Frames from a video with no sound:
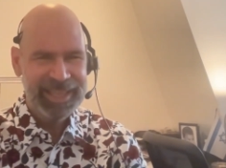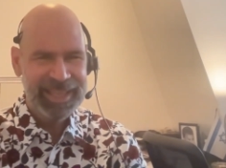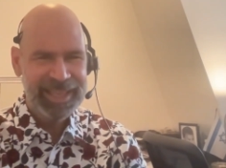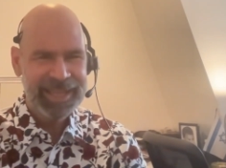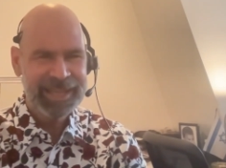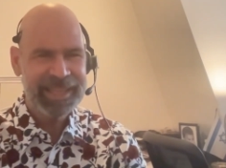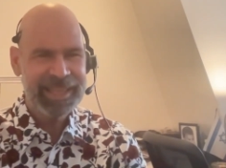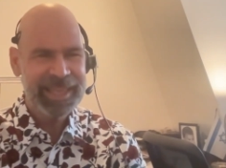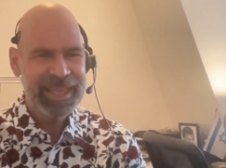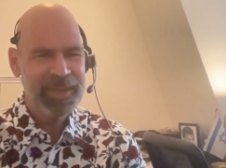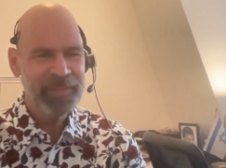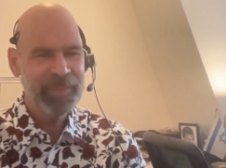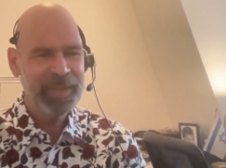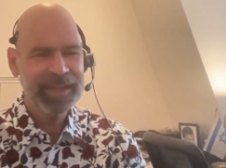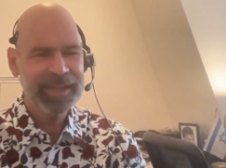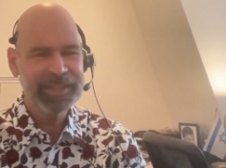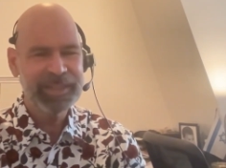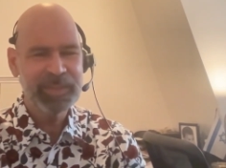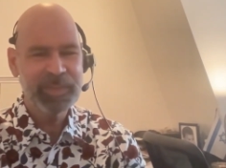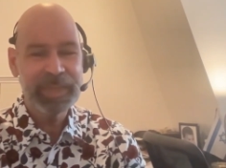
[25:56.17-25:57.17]
And he came
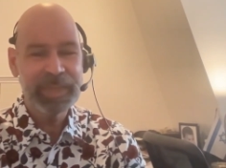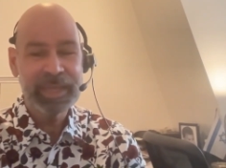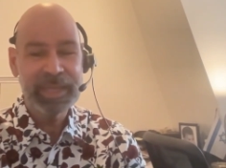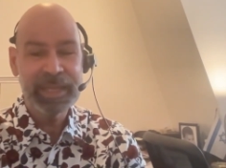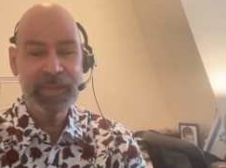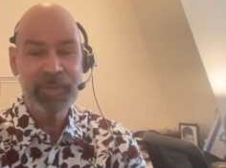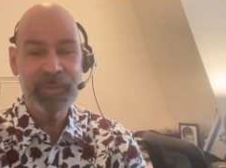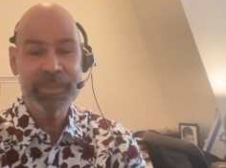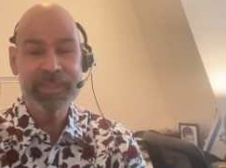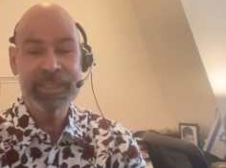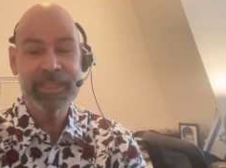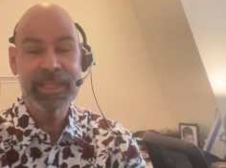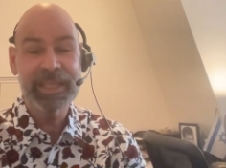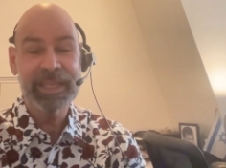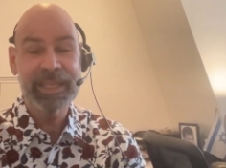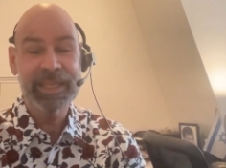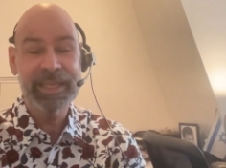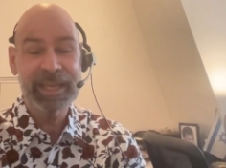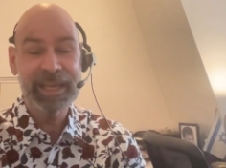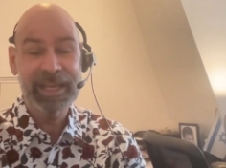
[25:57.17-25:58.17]
back to me, and it was
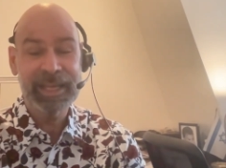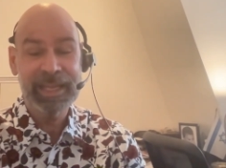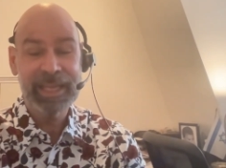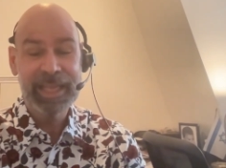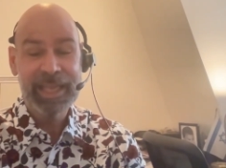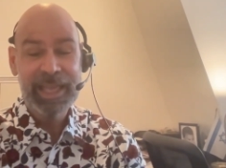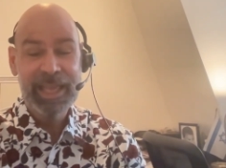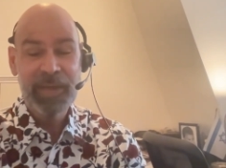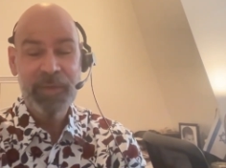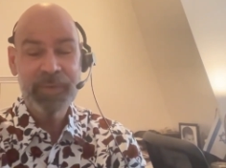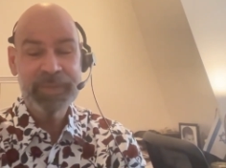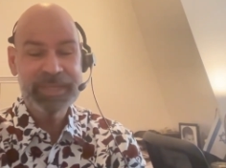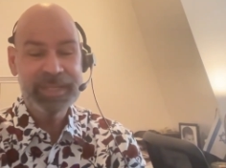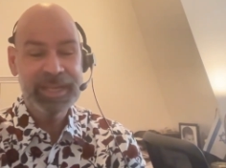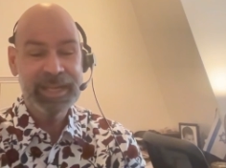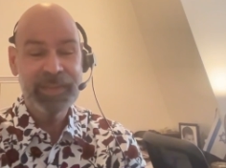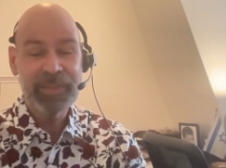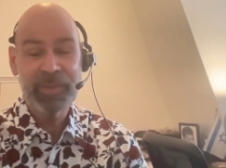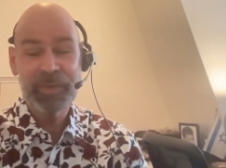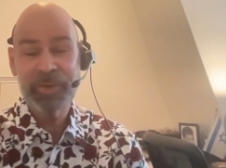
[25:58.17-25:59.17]
like it was
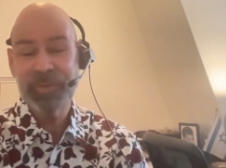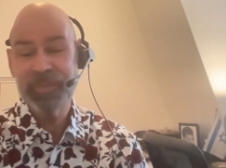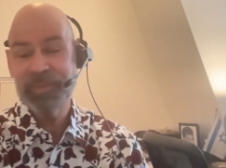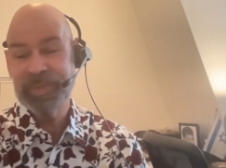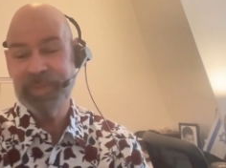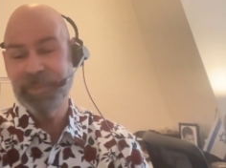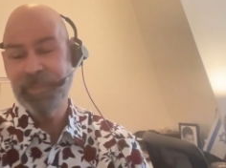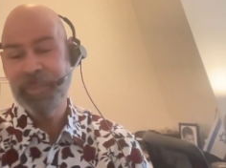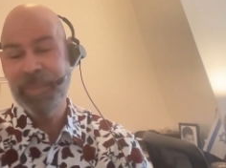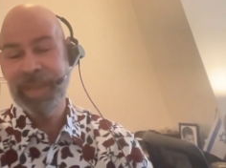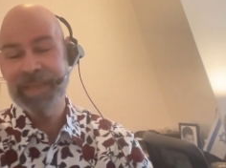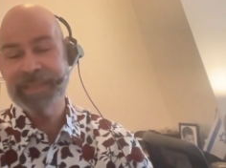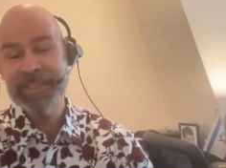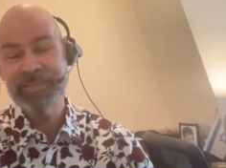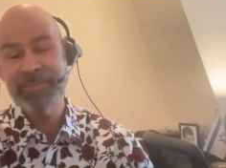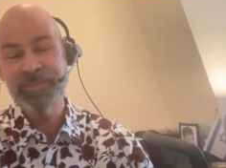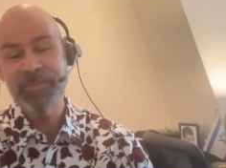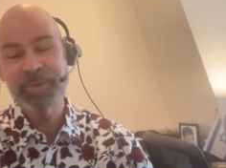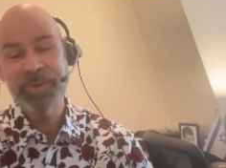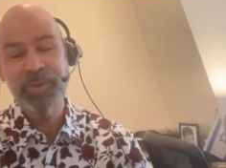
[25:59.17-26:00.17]
another
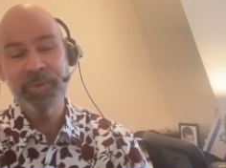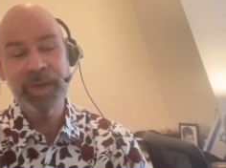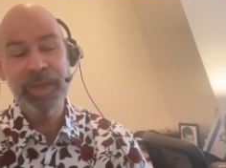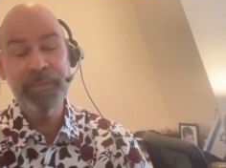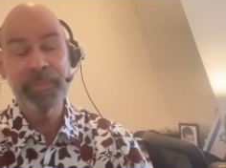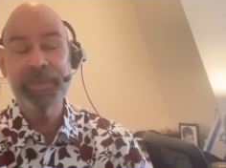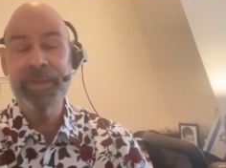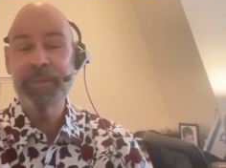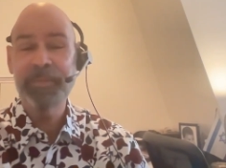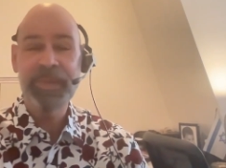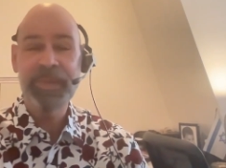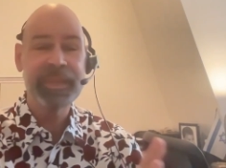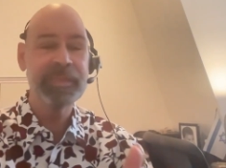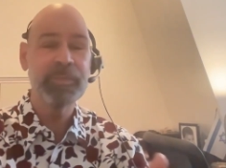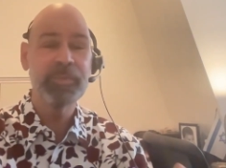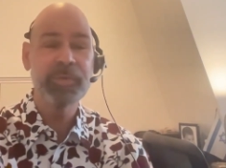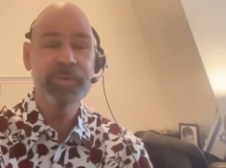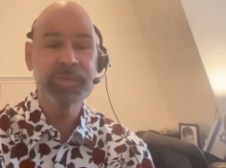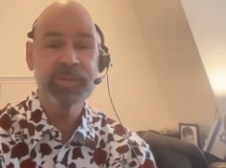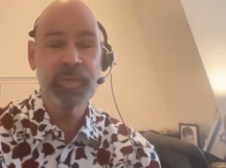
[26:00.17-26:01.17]
massive rewrite, but it made the
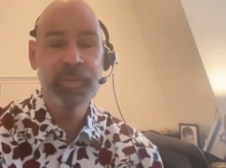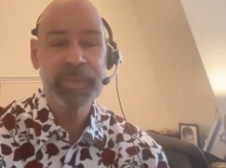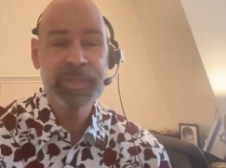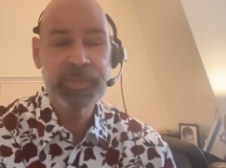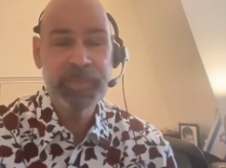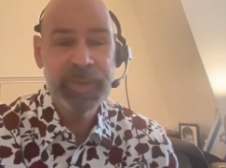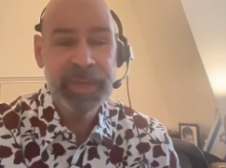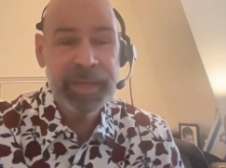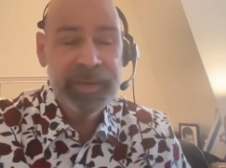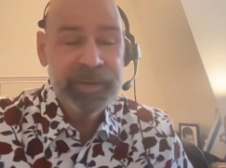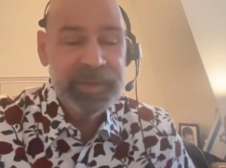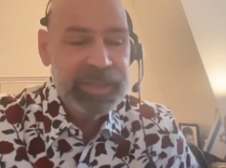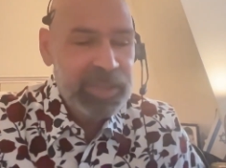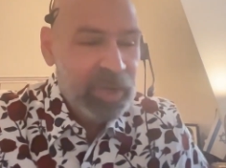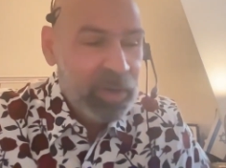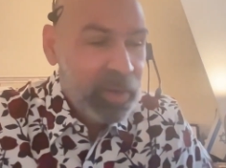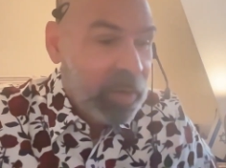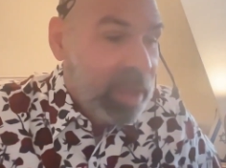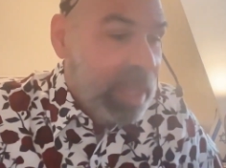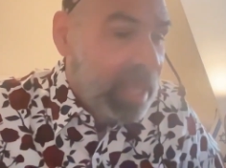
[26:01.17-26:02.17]
book so much better.
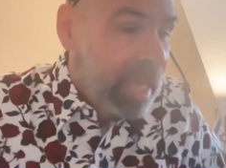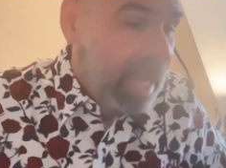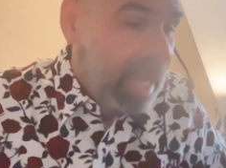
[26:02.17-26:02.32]
So